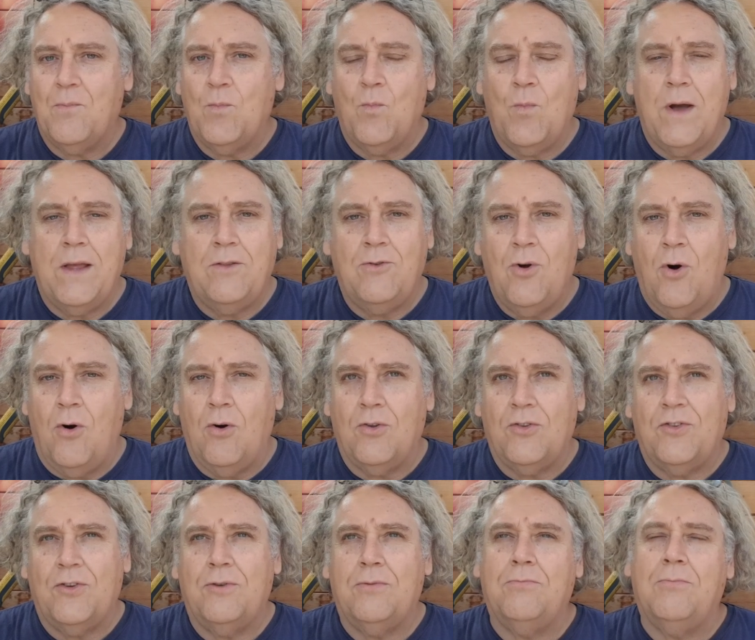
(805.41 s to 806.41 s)

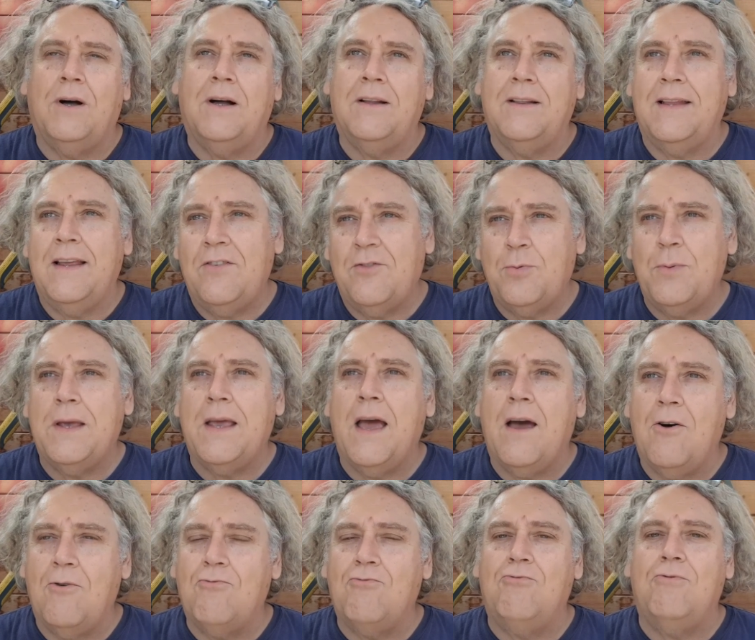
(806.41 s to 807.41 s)
unless we
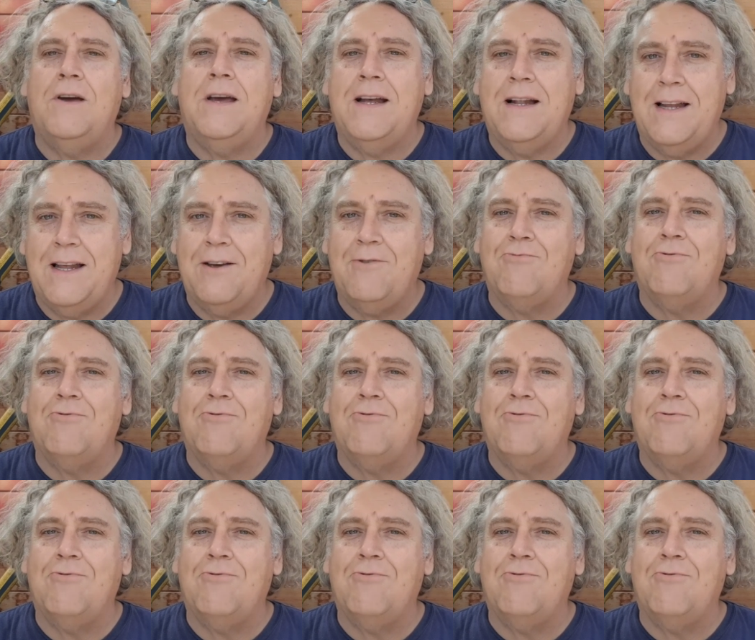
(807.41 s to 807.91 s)
get a really,